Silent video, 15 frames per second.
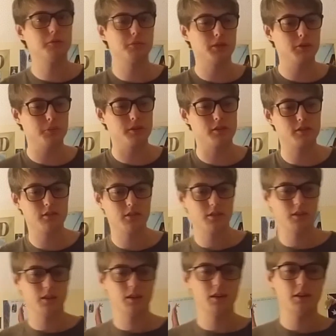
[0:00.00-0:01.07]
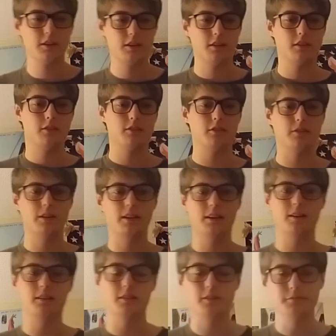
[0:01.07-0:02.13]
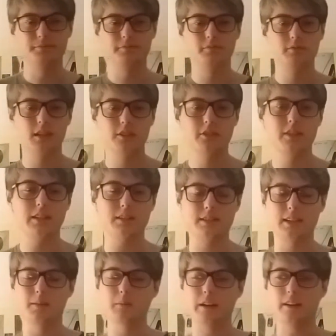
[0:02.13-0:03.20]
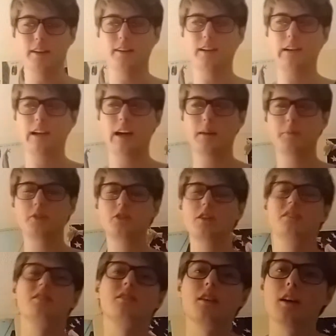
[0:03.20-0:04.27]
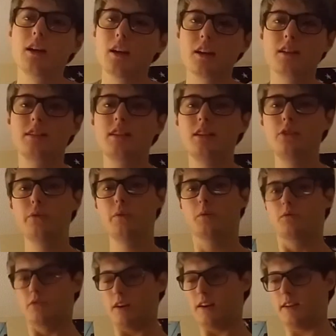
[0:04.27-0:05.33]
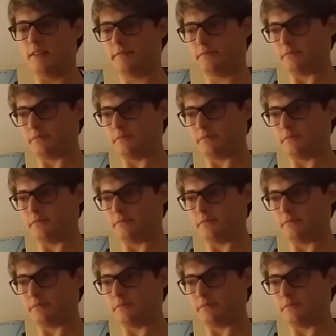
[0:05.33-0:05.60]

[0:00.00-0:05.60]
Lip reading: purpose. So he could not really seem like a good guy, but just because he knew it was right.